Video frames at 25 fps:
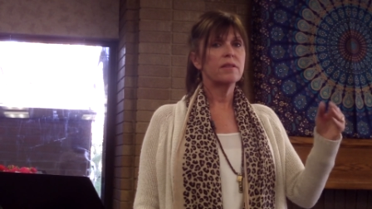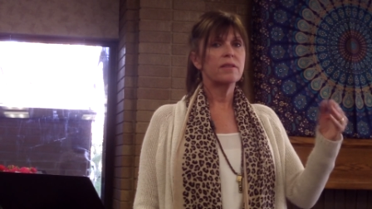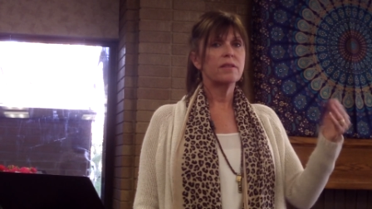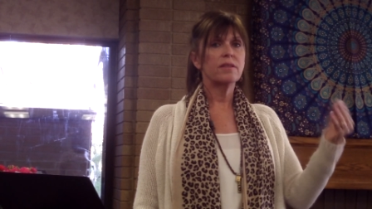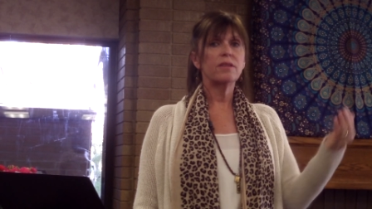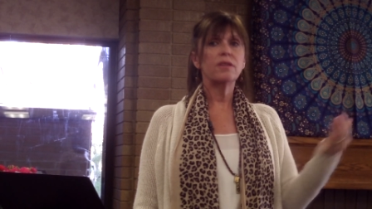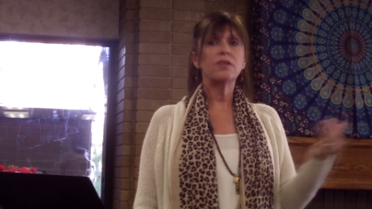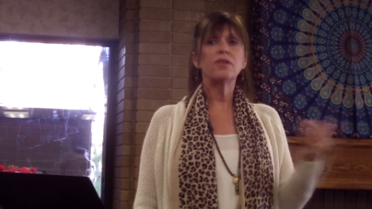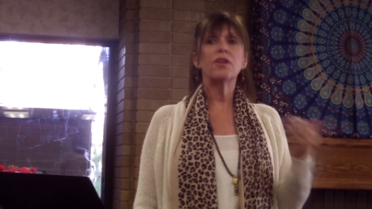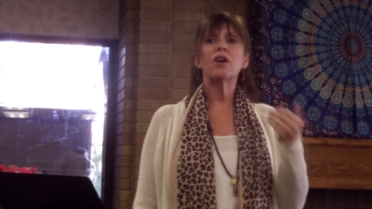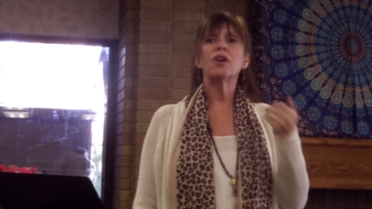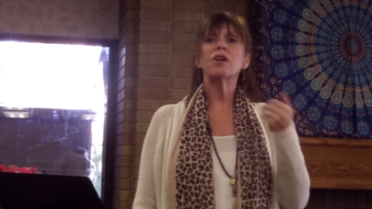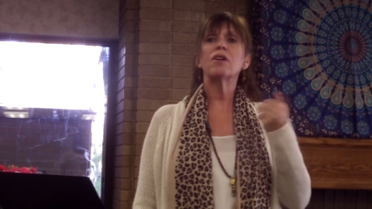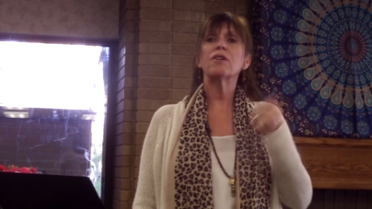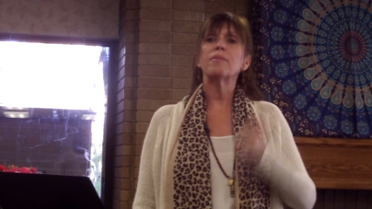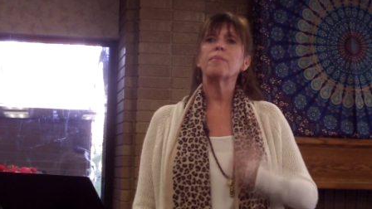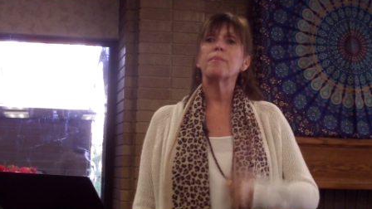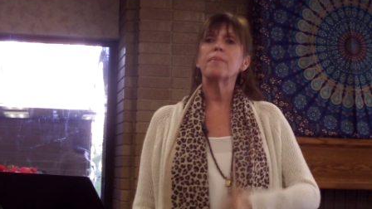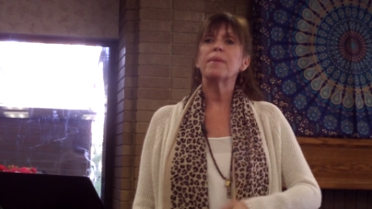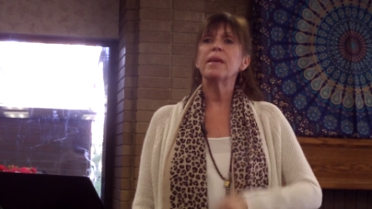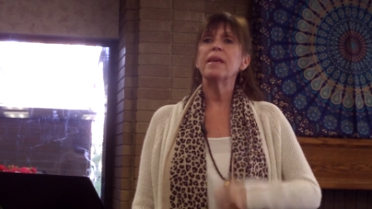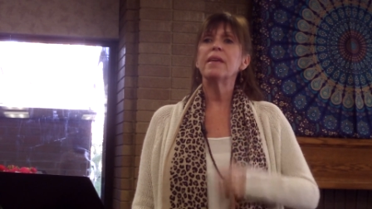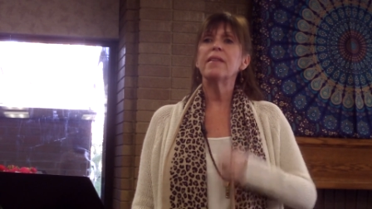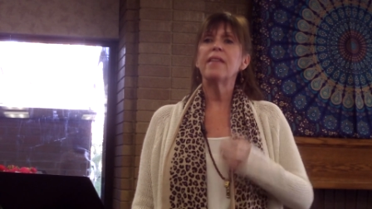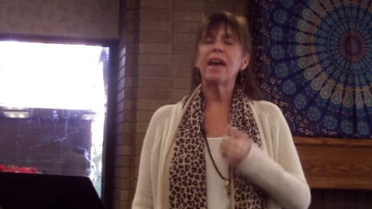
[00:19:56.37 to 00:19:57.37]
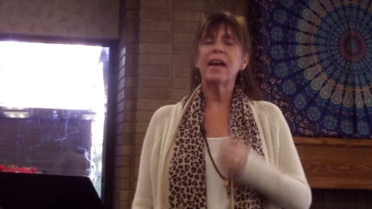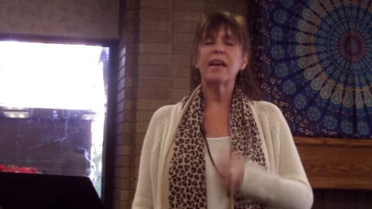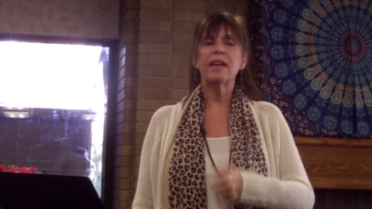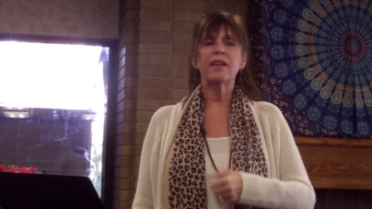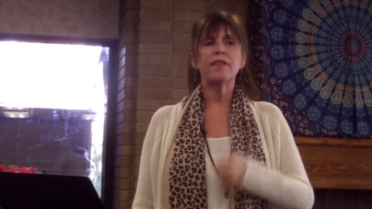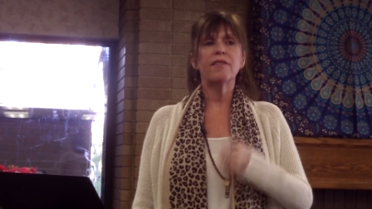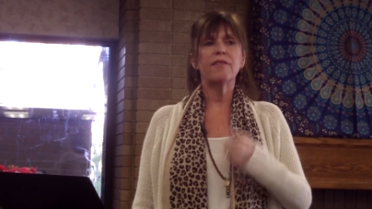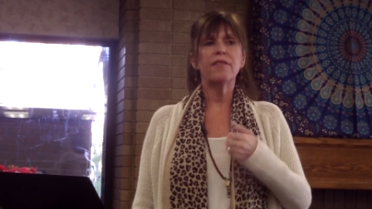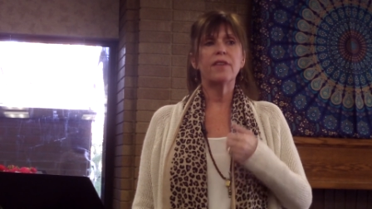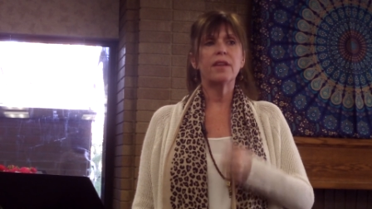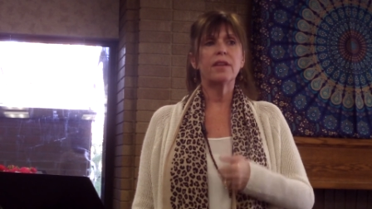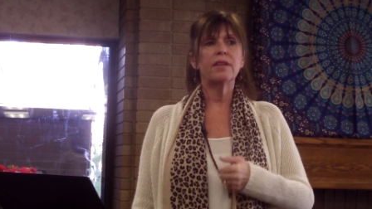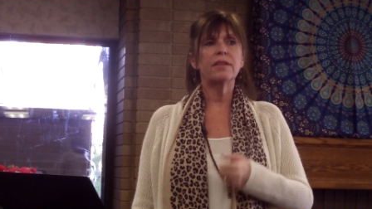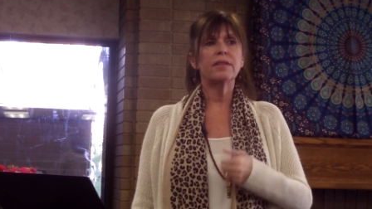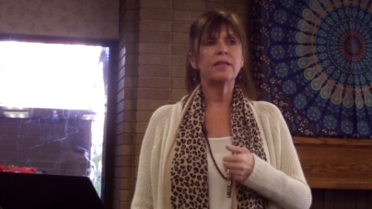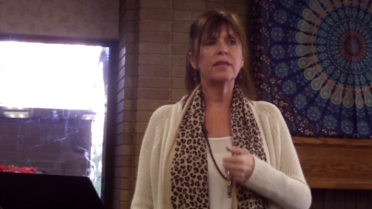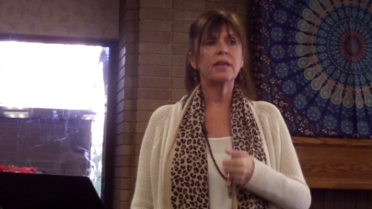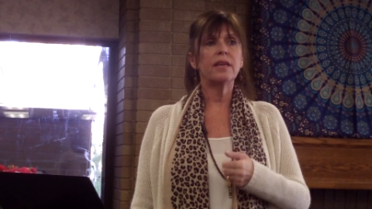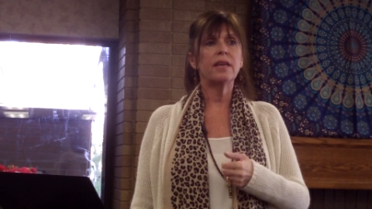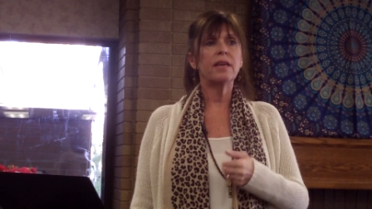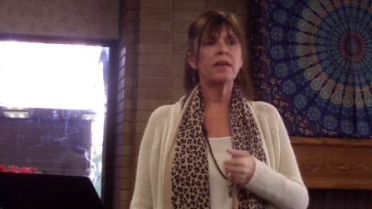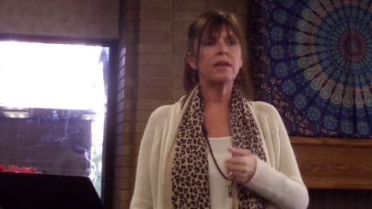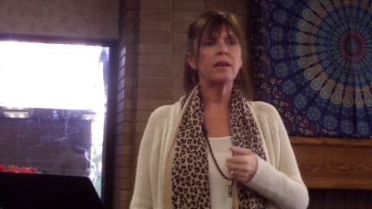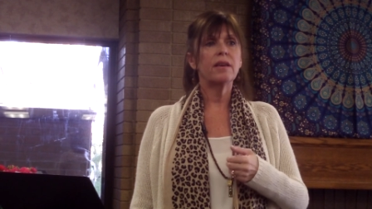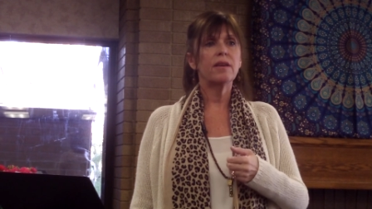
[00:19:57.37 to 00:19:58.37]
To not be that
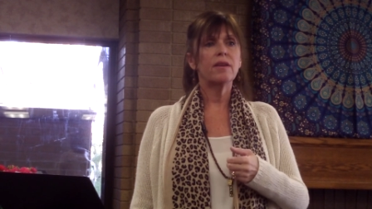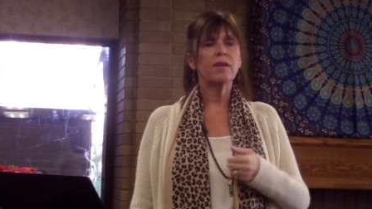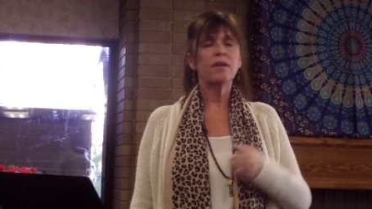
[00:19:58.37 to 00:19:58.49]
divinity